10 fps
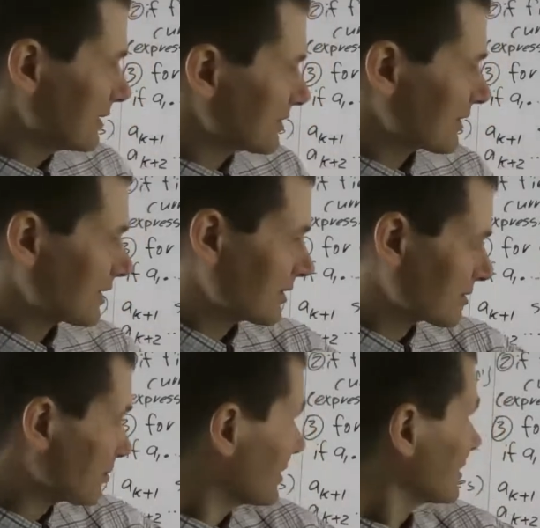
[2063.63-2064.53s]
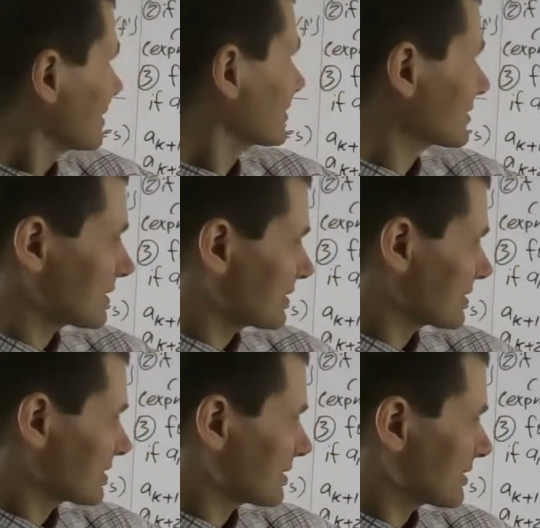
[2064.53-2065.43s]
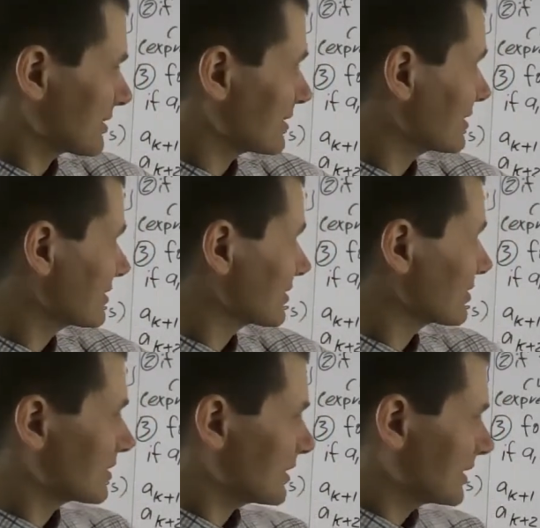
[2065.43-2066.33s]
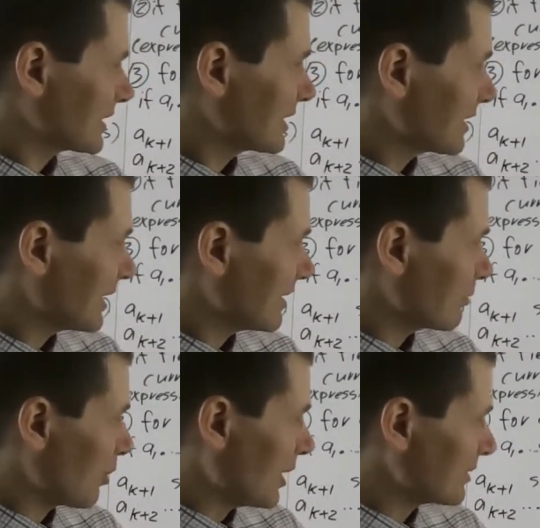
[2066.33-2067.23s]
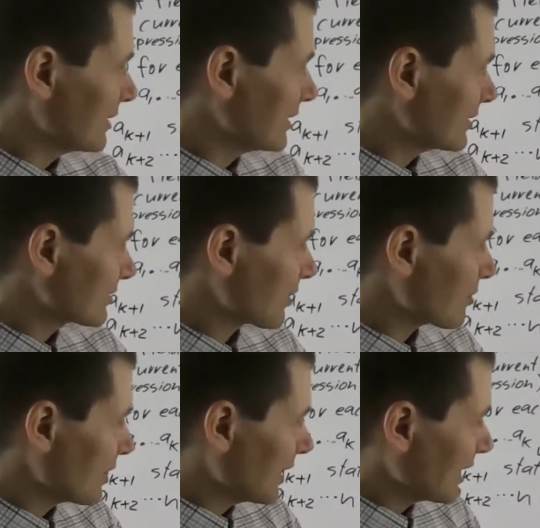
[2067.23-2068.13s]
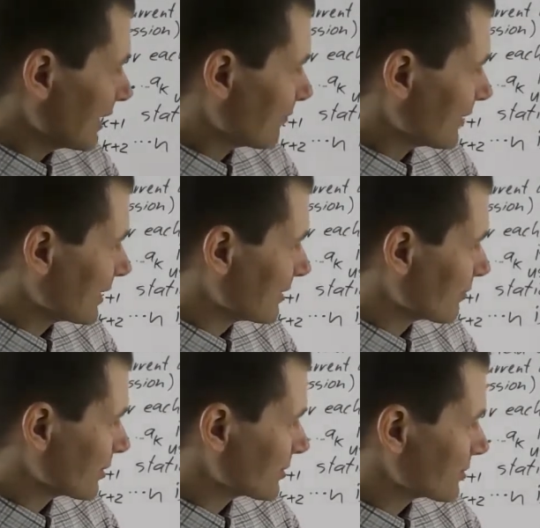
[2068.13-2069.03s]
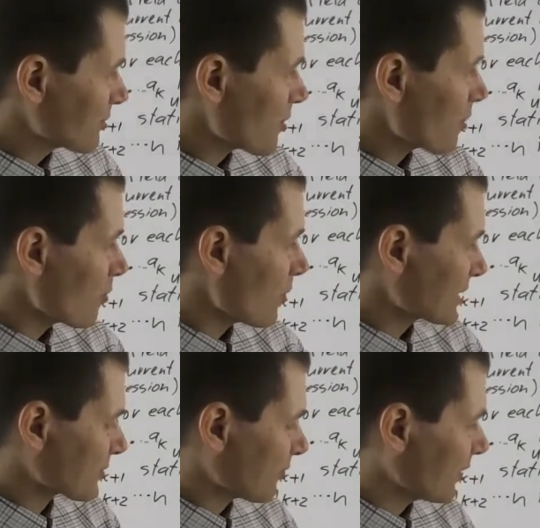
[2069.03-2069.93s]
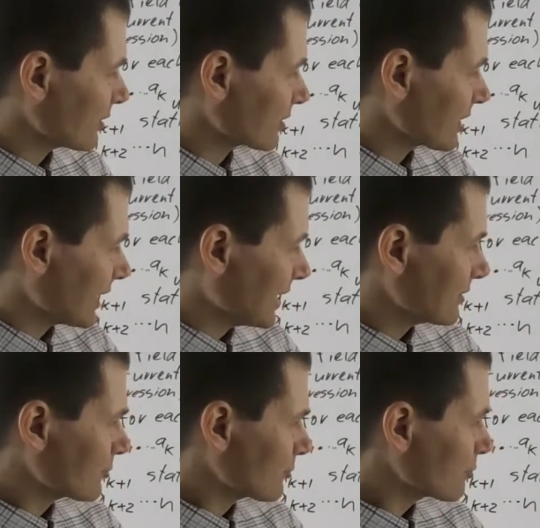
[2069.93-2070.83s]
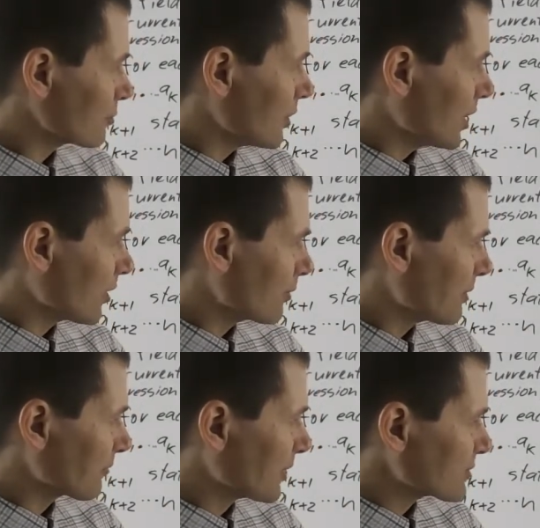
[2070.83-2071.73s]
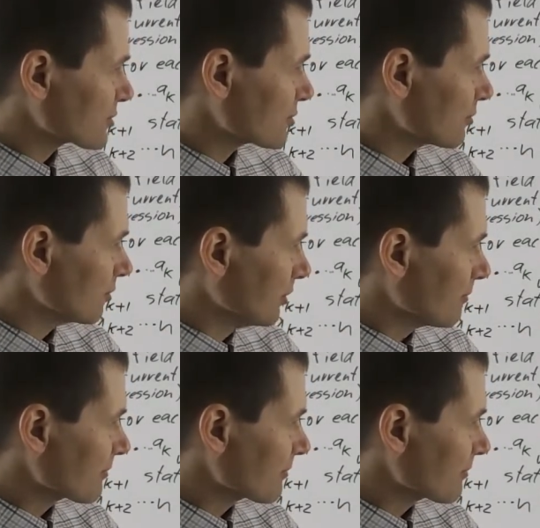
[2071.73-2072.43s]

say this one. This is an easier one. So in order to know which field A2 refers to,